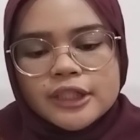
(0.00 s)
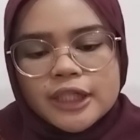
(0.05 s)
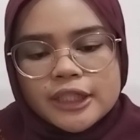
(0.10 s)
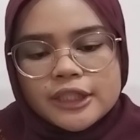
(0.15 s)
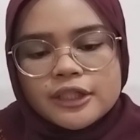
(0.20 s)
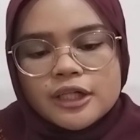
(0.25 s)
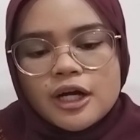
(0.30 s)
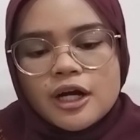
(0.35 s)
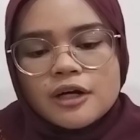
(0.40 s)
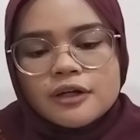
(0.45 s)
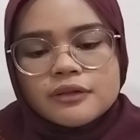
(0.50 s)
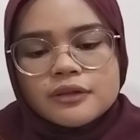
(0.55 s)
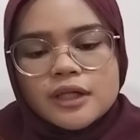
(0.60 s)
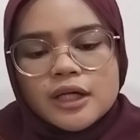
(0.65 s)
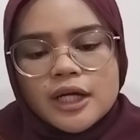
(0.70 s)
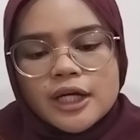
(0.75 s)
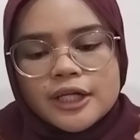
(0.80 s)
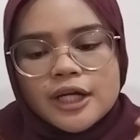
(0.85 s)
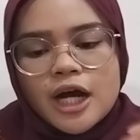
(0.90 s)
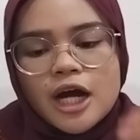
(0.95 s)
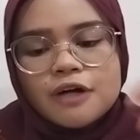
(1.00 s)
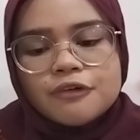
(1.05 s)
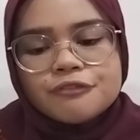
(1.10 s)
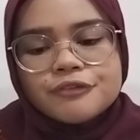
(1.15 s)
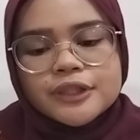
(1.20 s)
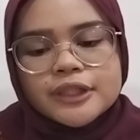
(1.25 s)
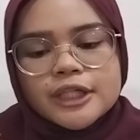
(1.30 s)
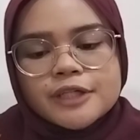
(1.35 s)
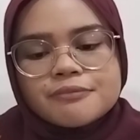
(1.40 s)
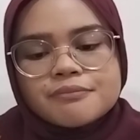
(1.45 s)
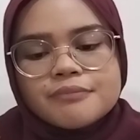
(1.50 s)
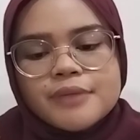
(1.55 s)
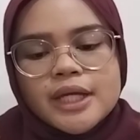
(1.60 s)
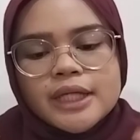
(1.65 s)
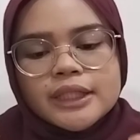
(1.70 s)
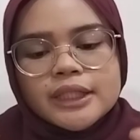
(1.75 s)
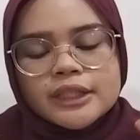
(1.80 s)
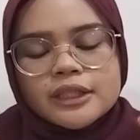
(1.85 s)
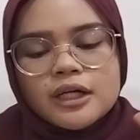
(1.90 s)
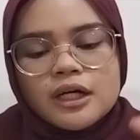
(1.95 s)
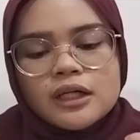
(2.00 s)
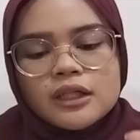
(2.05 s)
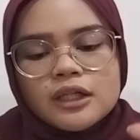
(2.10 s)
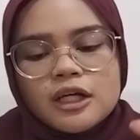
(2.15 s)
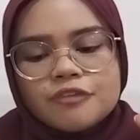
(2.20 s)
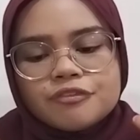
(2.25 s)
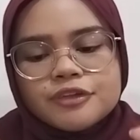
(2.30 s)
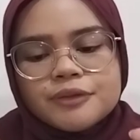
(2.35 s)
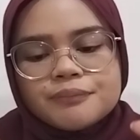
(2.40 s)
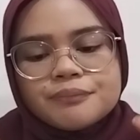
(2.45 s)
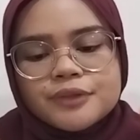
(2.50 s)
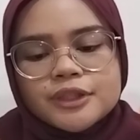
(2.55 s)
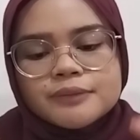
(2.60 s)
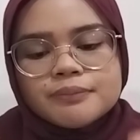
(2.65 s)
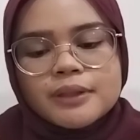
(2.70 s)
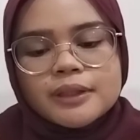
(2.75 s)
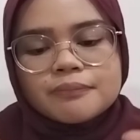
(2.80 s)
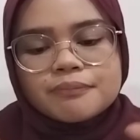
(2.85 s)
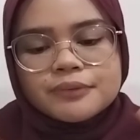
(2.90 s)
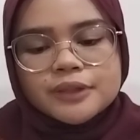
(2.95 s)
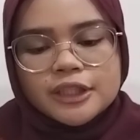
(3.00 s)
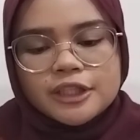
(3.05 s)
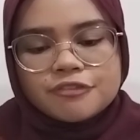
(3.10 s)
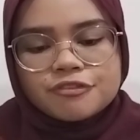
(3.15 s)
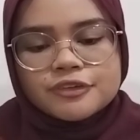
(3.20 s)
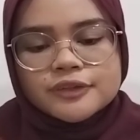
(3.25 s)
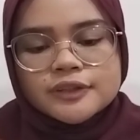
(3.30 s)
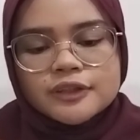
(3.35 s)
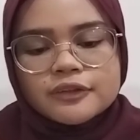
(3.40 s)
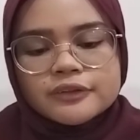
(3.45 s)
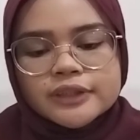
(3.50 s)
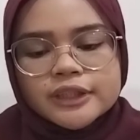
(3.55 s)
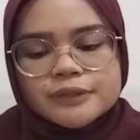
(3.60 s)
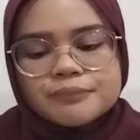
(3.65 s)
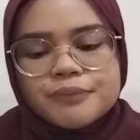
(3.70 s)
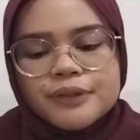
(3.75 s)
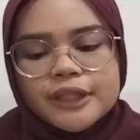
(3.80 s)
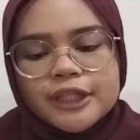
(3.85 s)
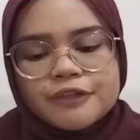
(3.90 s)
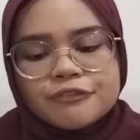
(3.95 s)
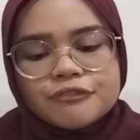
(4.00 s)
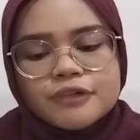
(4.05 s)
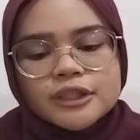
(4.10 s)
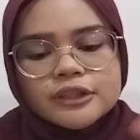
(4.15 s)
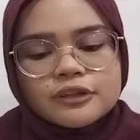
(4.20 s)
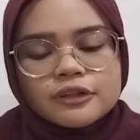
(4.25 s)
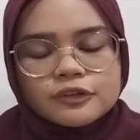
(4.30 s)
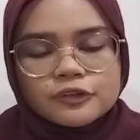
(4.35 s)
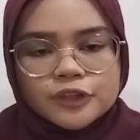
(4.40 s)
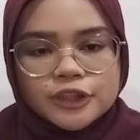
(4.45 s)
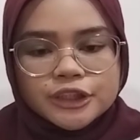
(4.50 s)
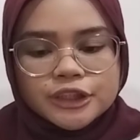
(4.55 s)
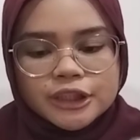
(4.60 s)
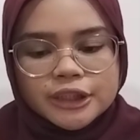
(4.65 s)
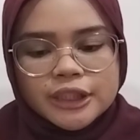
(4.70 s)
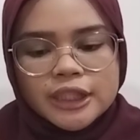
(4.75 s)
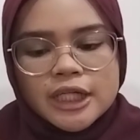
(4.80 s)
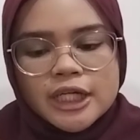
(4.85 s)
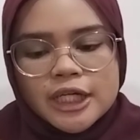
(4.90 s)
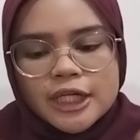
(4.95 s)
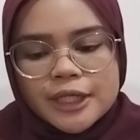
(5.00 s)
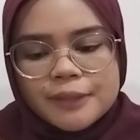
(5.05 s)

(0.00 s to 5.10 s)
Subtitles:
And how we can make it all of the perspective sources being in one conclusion?